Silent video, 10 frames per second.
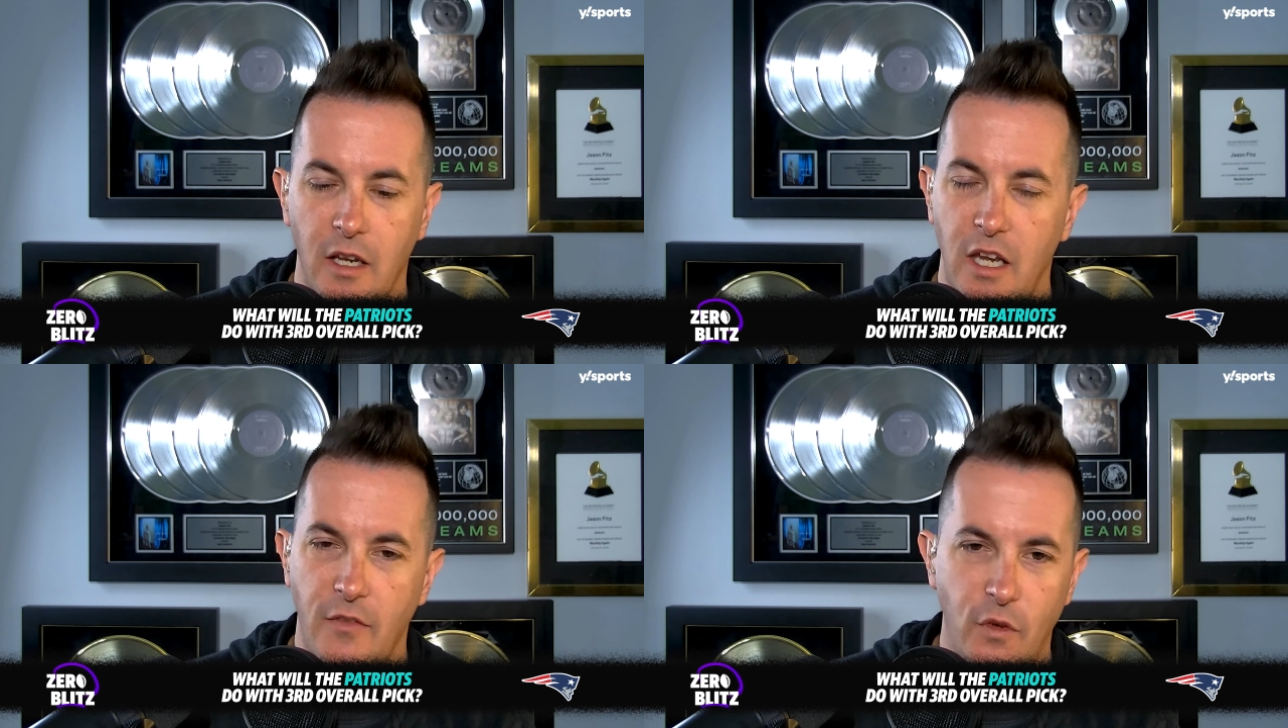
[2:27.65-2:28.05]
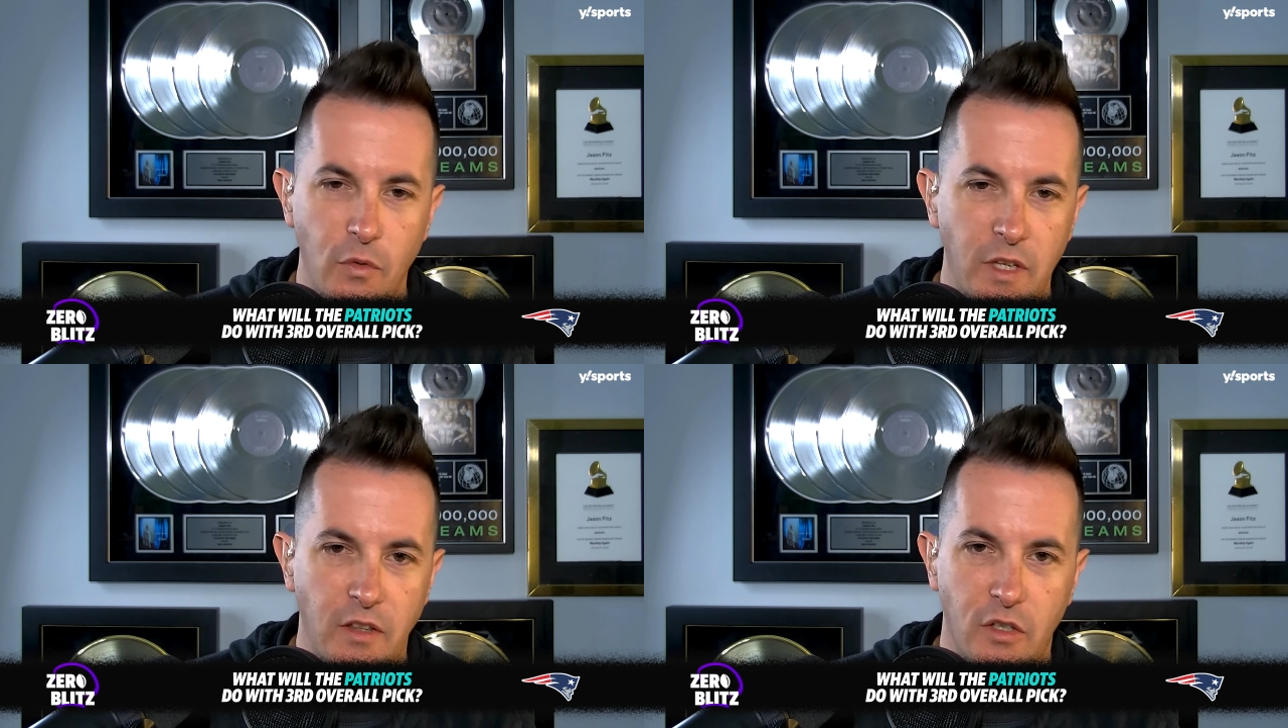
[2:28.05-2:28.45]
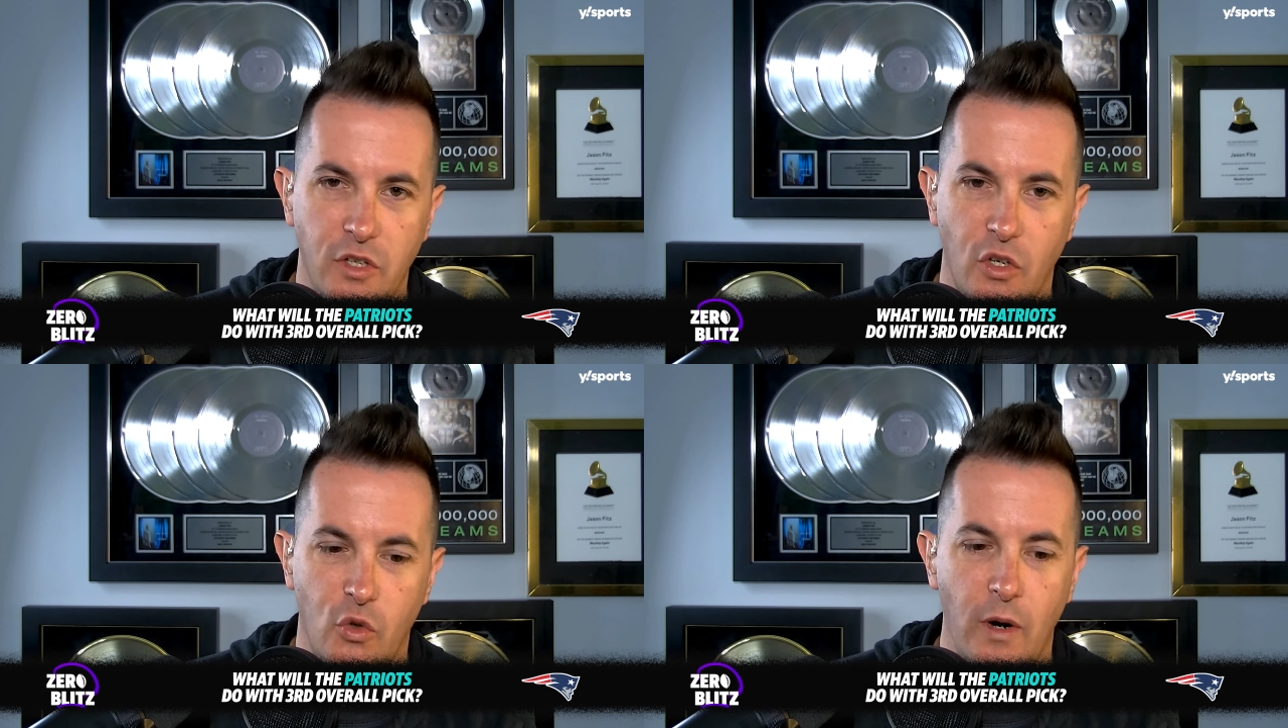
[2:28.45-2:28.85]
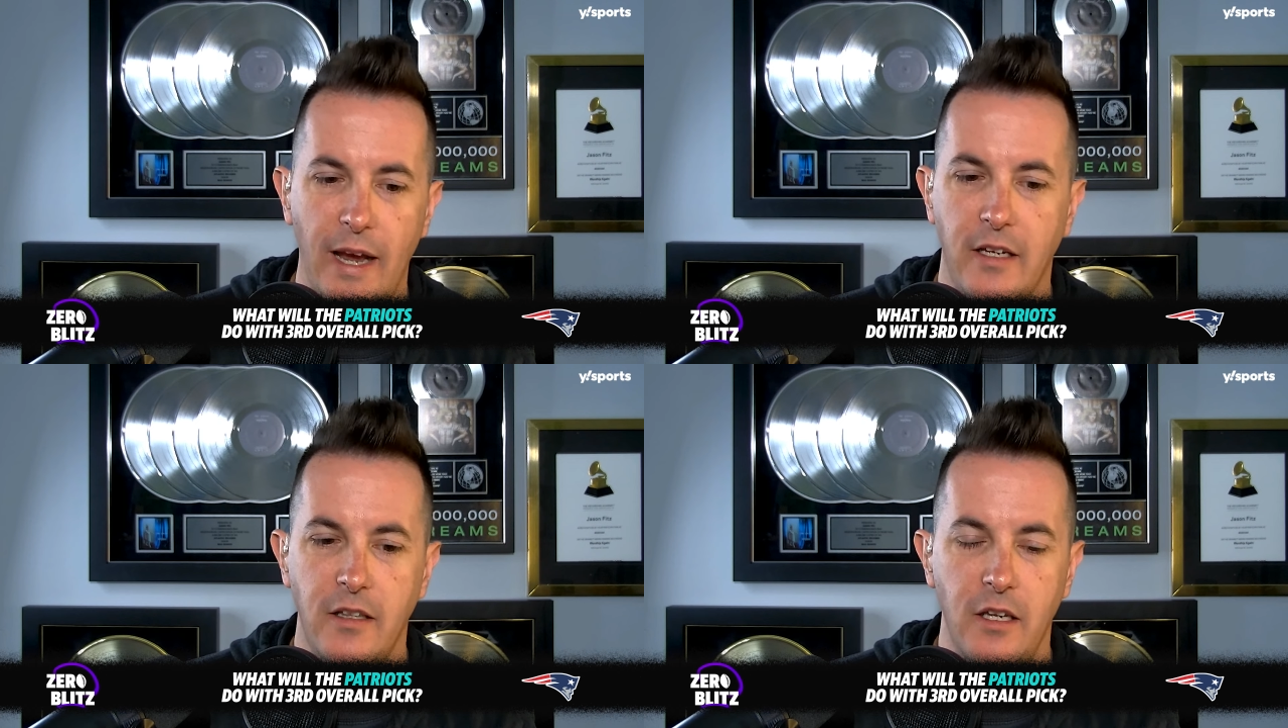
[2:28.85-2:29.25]
If you think there's a
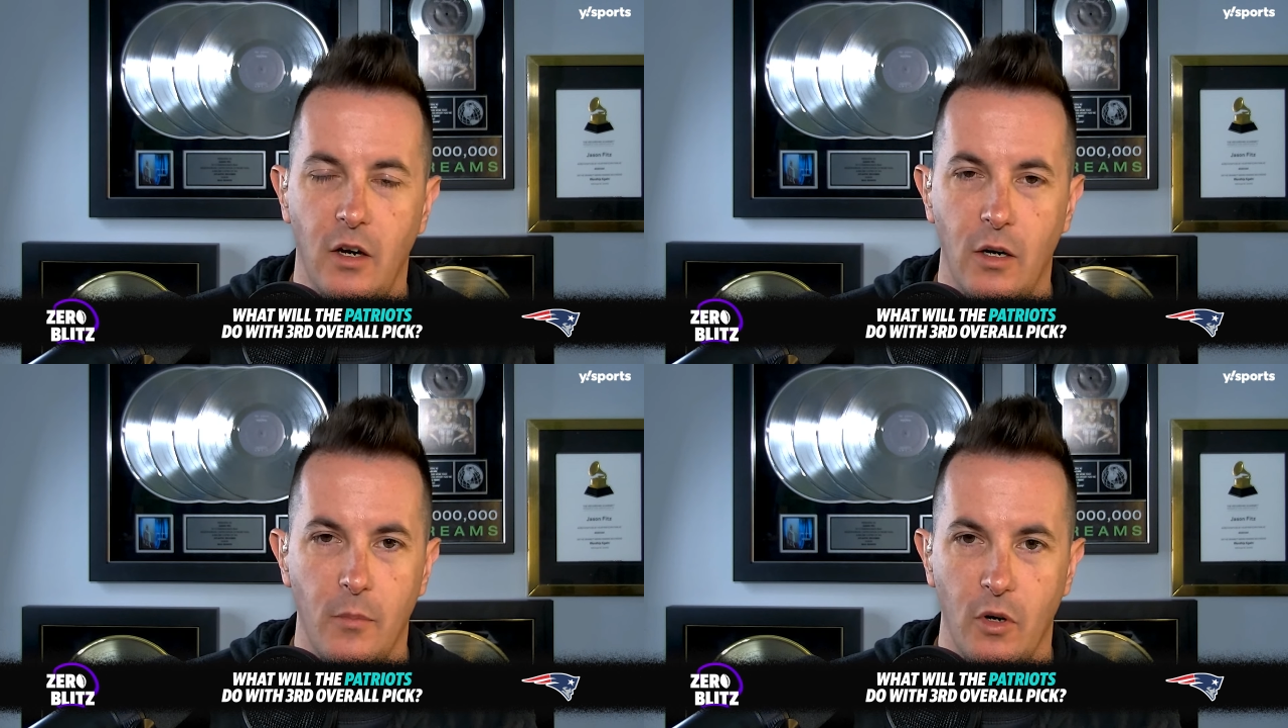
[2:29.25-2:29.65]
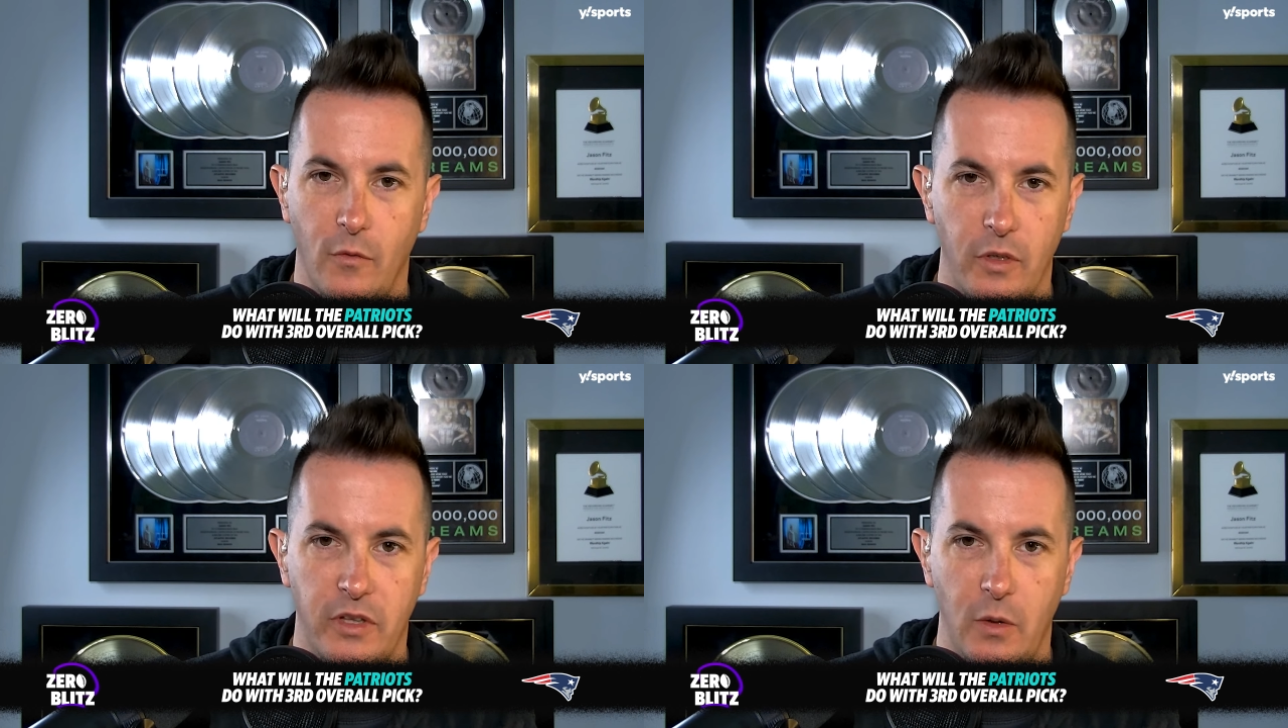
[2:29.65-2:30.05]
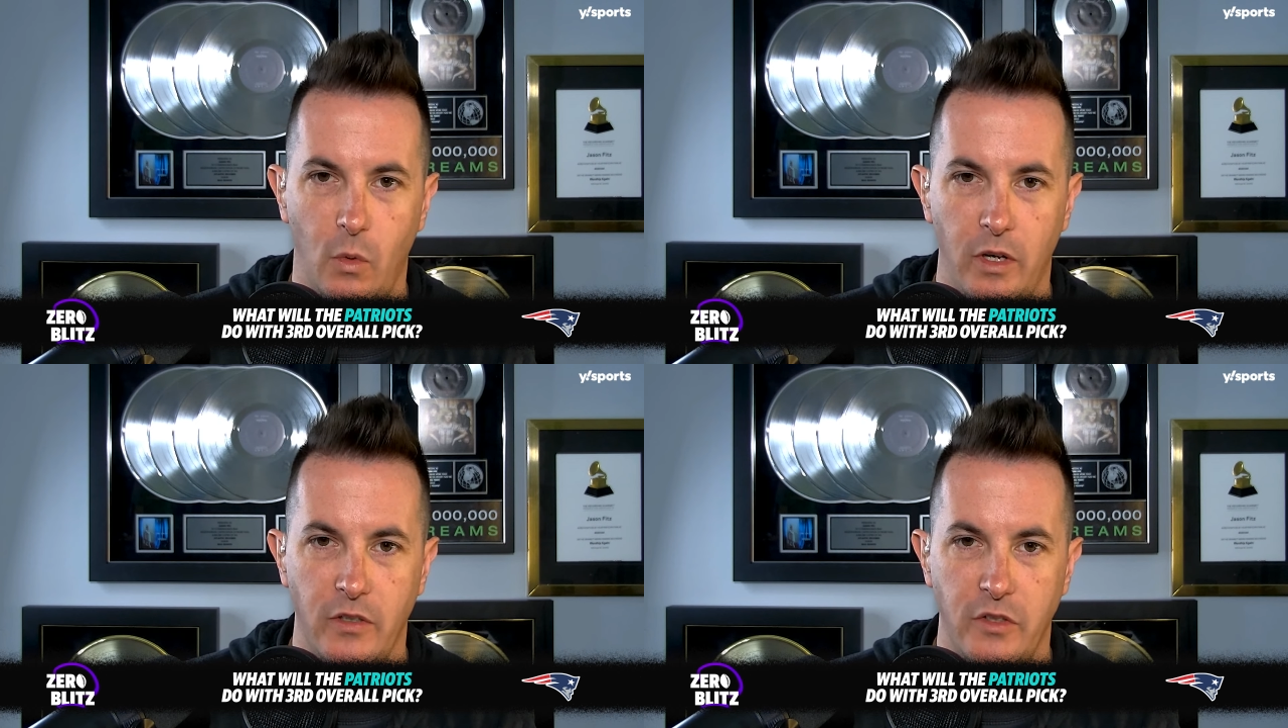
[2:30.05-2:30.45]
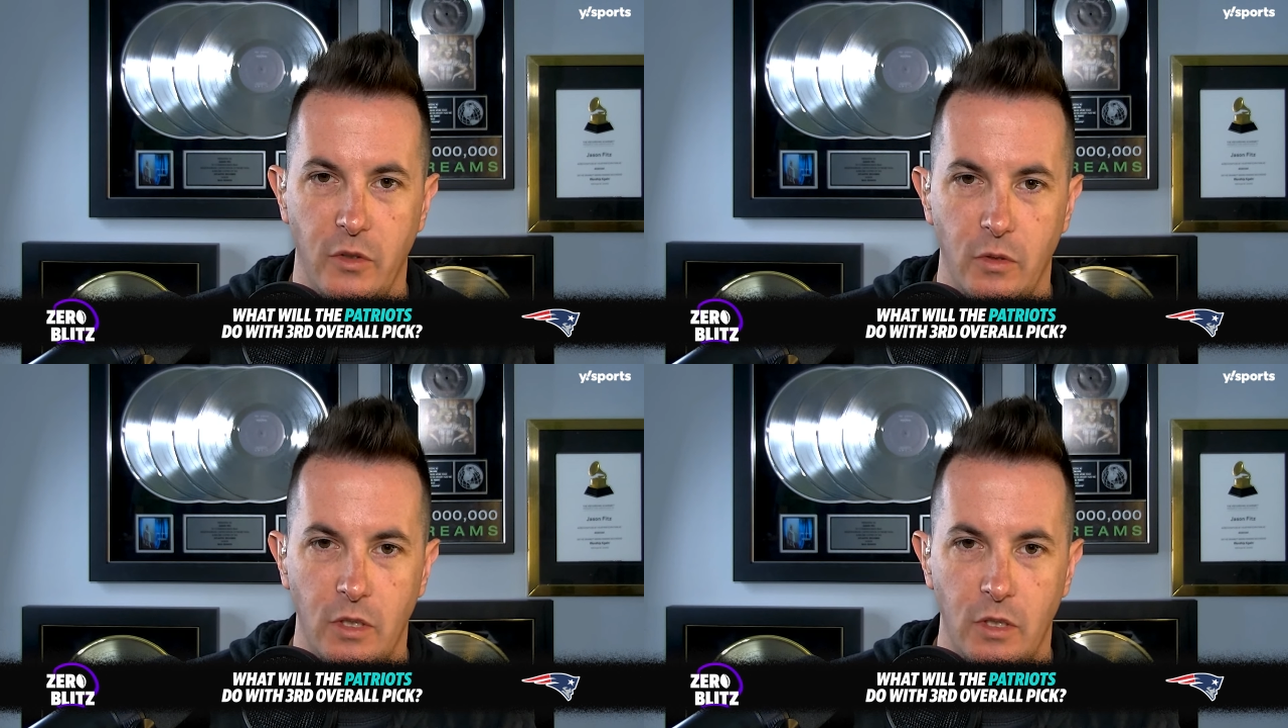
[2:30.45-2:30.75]
crack in the armor of what they want to do,